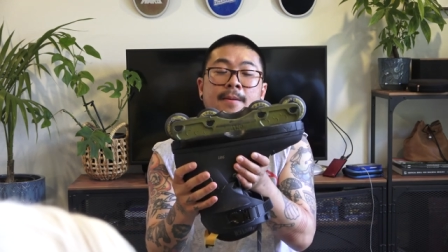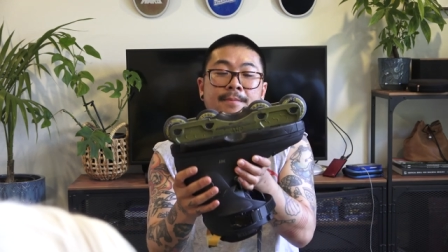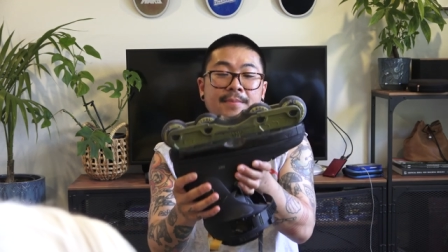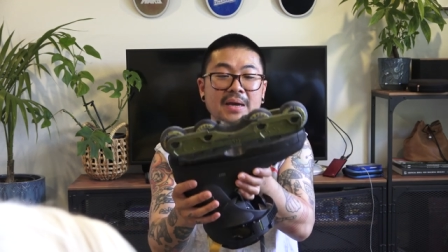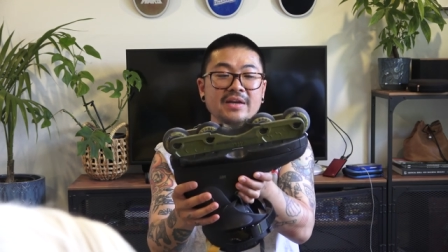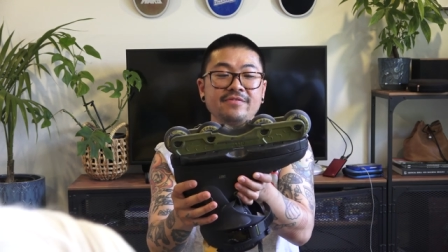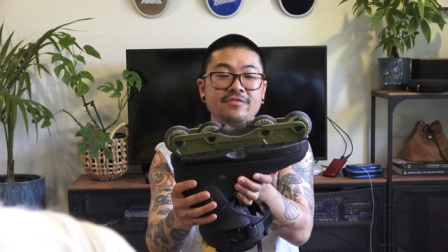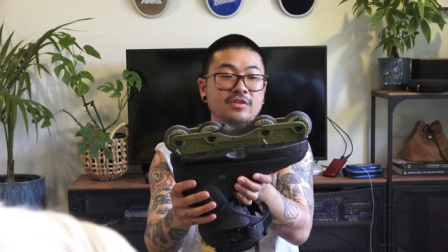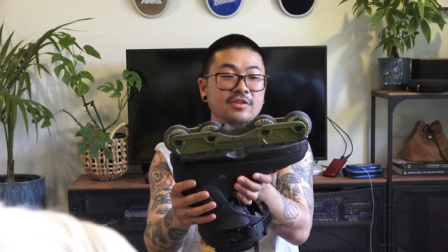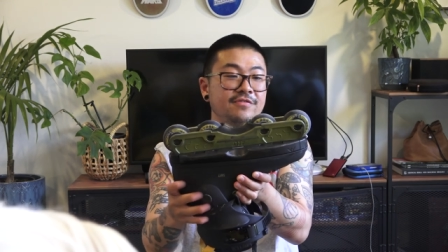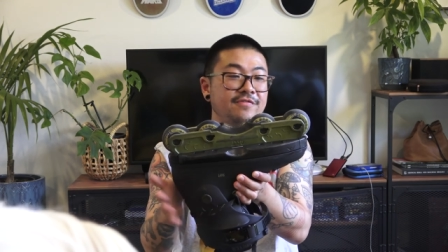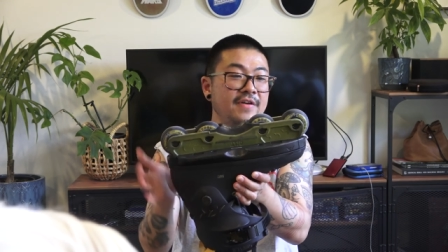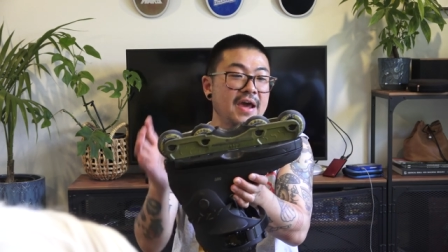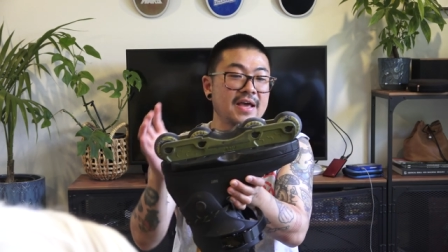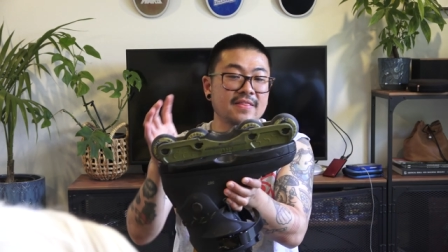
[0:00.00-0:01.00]
Mainly for the
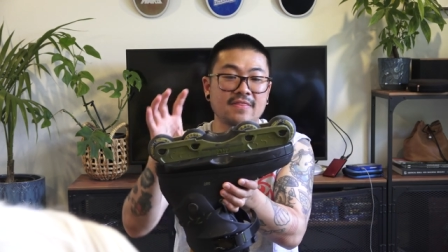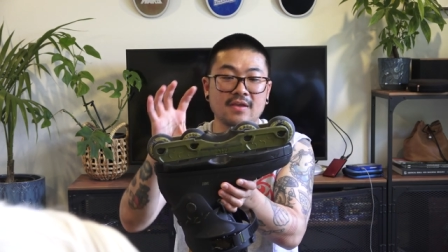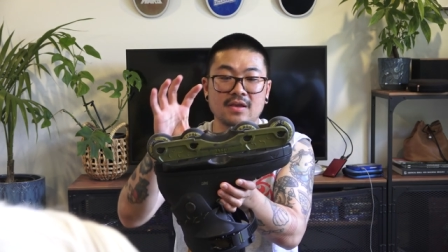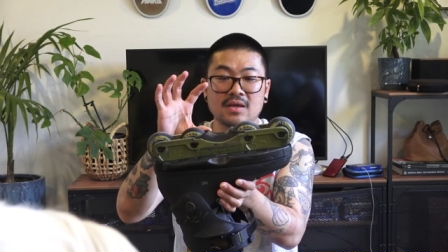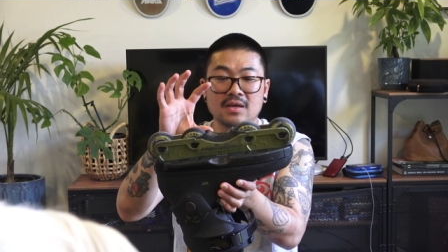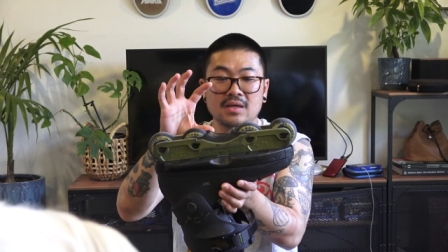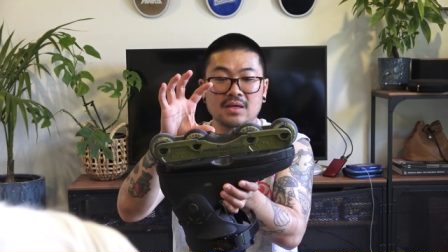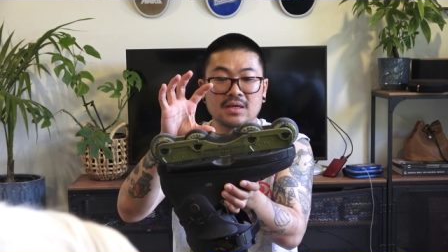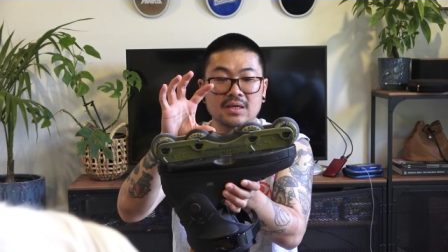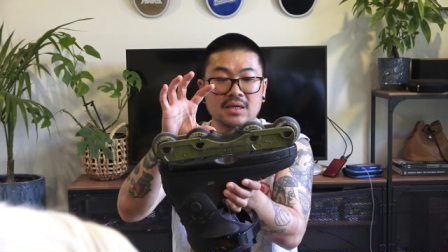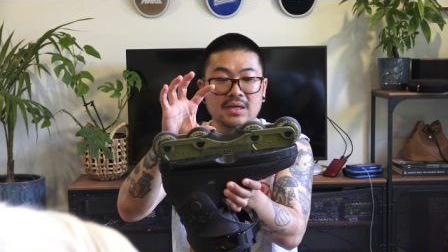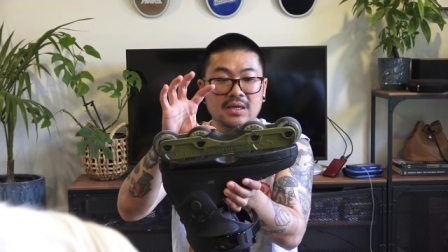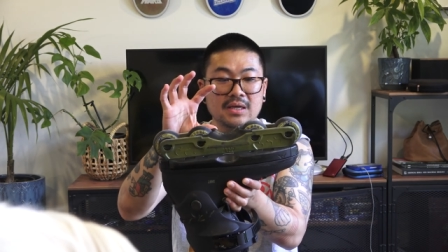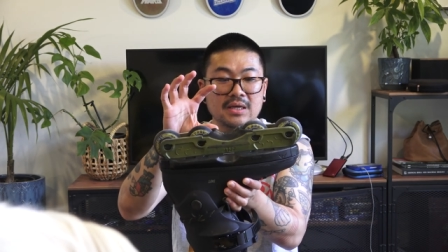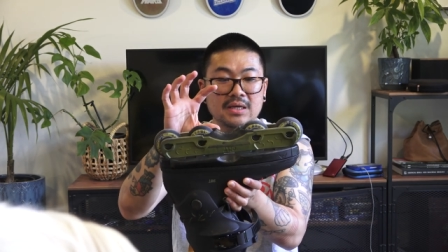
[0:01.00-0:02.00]
fact
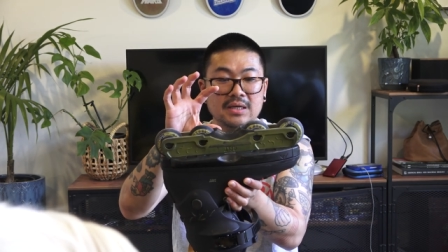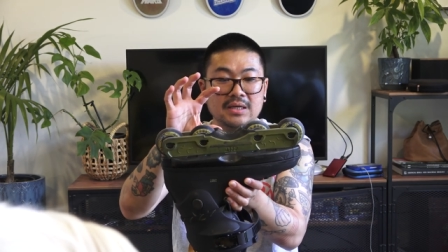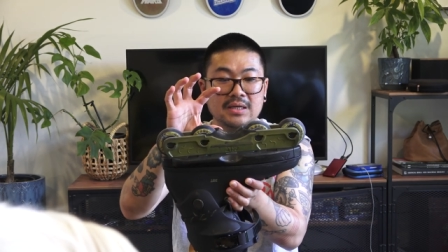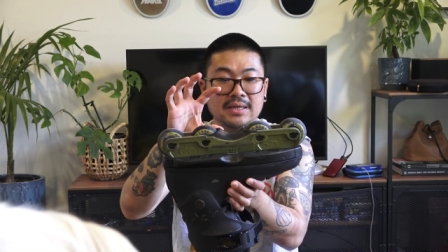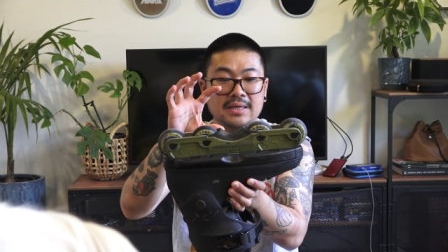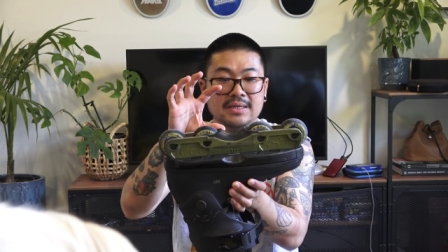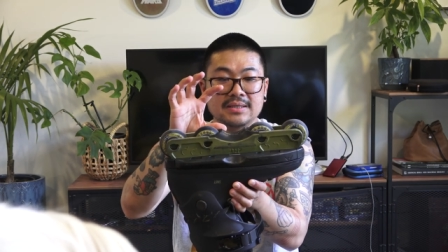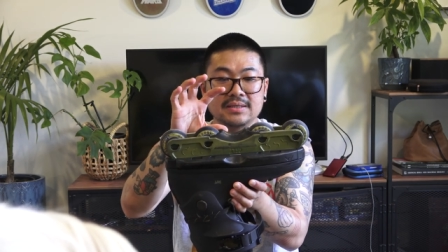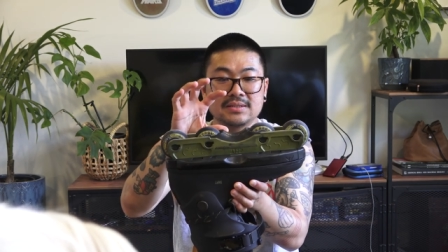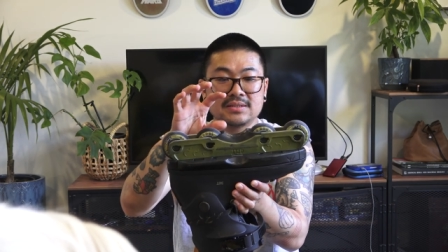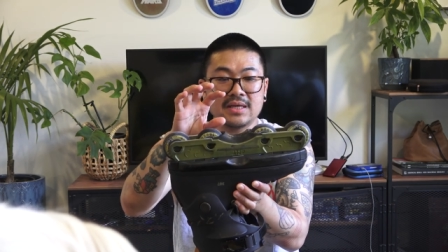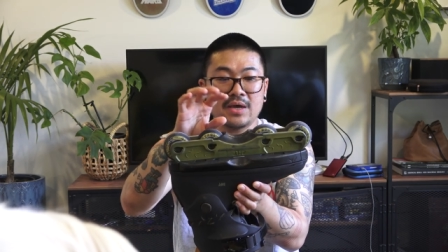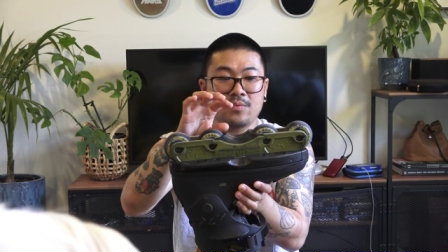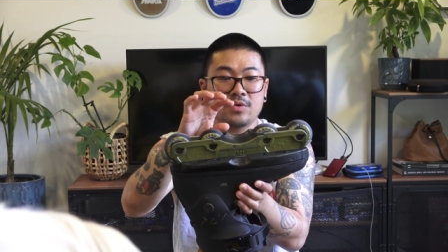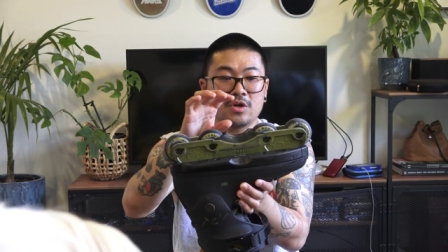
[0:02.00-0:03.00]
is
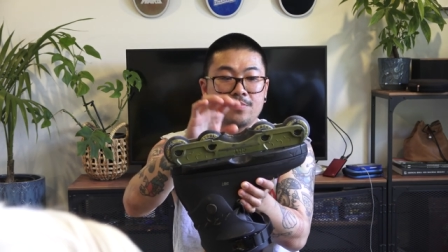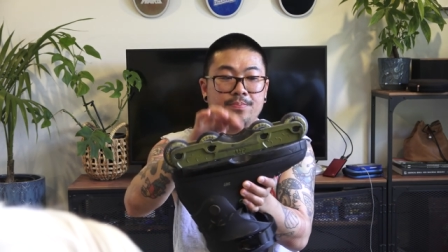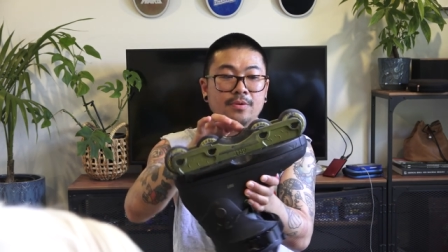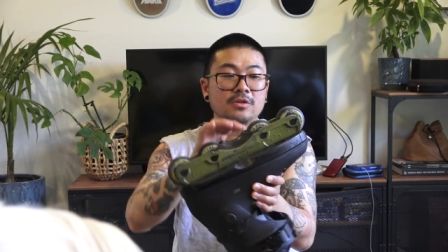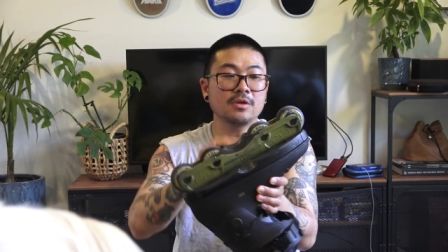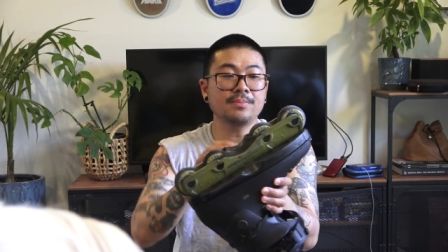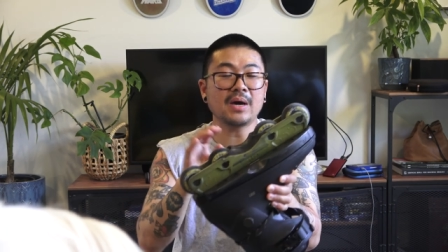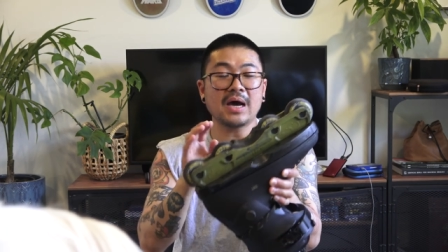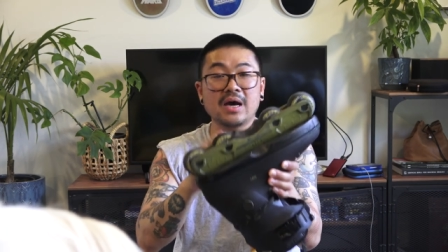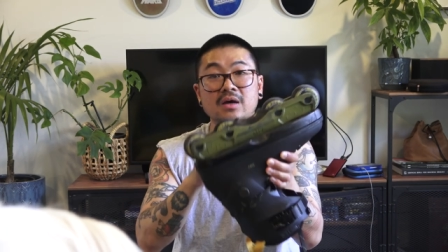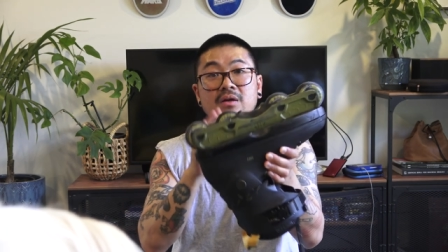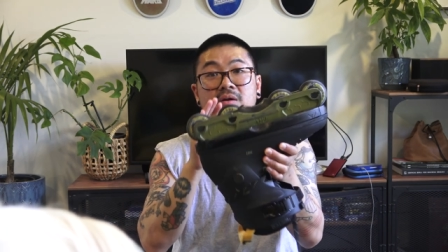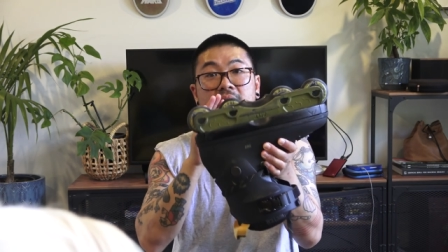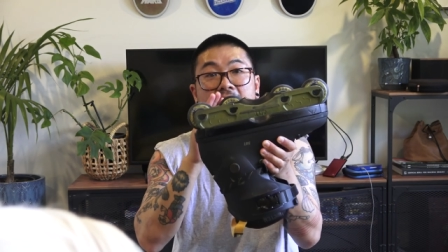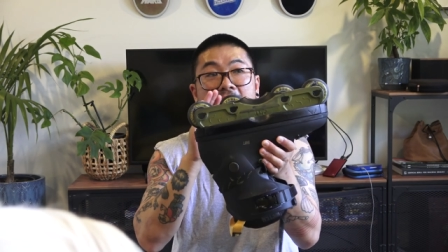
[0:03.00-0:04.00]
that when you put them
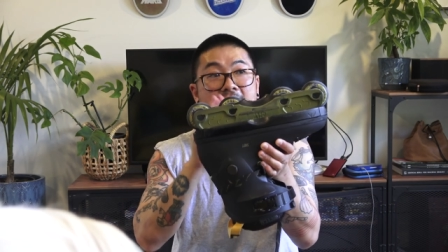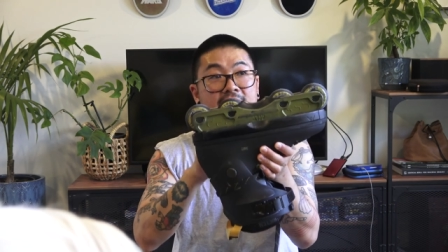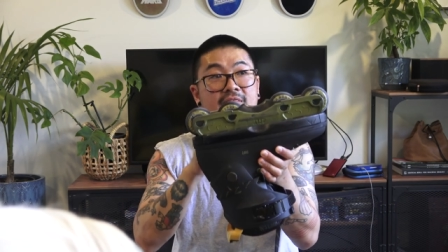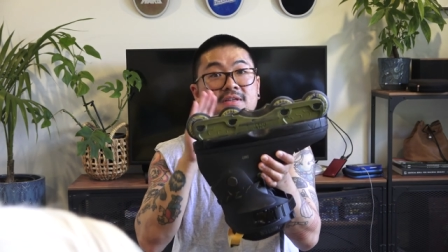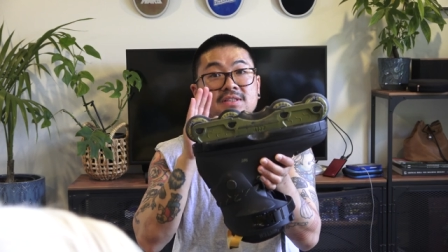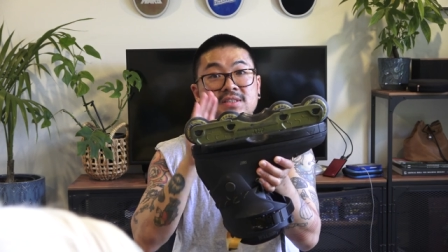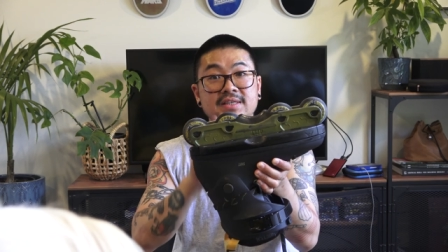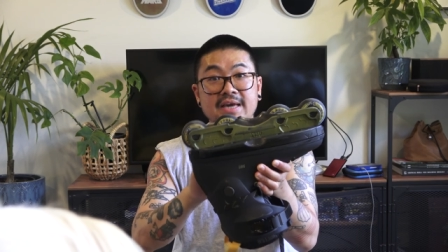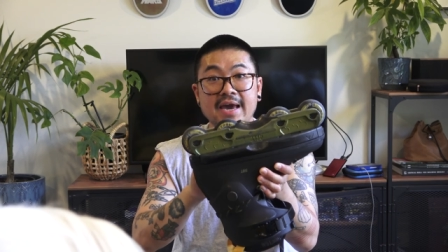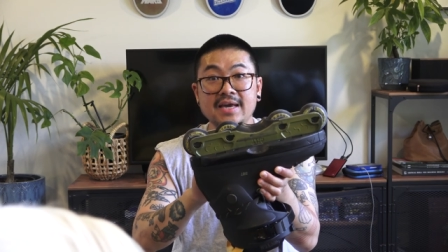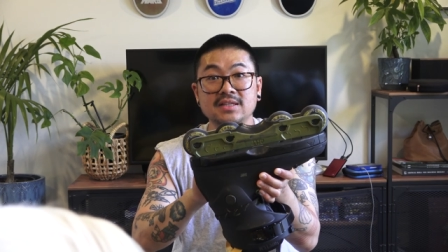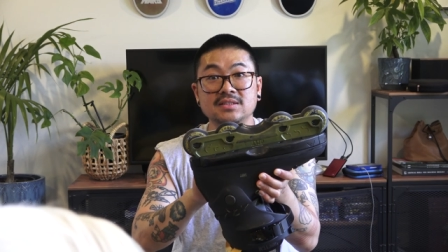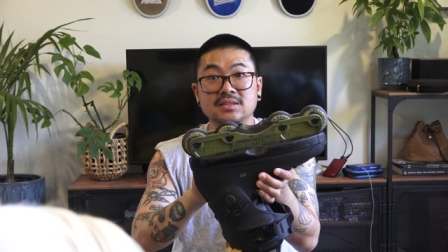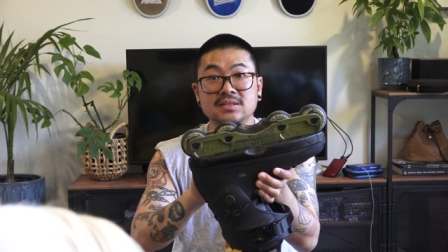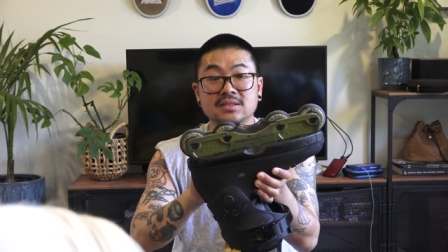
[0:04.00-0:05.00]
on other
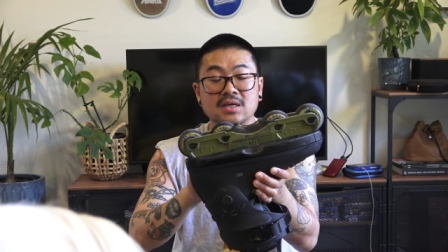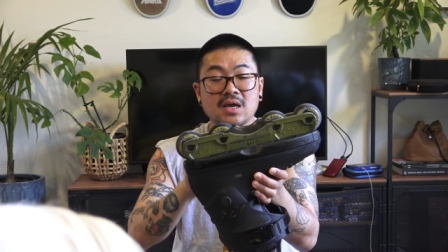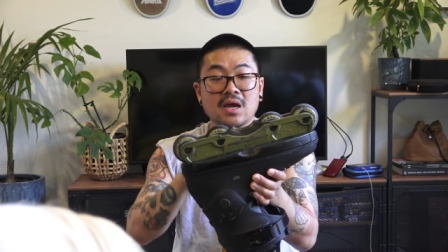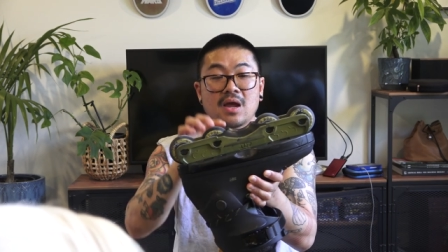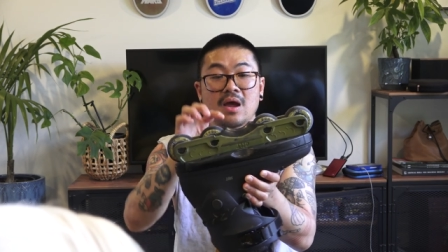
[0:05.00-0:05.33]
skates,